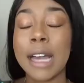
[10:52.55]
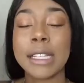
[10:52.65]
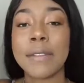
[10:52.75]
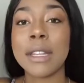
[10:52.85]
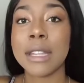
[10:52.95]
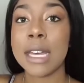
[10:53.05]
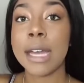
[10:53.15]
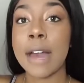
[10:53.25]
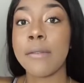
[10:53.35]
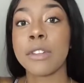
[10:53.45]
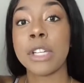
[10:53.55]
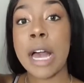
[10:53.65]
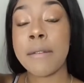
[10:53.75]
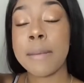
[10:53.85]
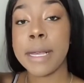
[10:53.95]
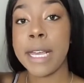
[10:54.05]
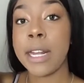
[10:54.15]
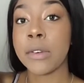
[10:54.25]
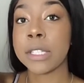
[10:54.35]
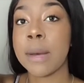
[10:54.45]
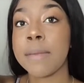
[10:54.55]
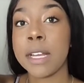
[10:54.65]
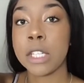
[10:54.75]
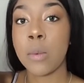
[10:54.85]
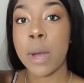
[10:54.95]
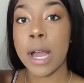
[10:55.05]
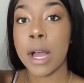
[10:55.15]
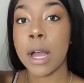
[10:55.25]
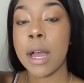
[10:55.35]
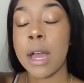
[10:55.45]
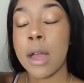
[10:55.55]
definitely think everyone should have a bikini or something to wear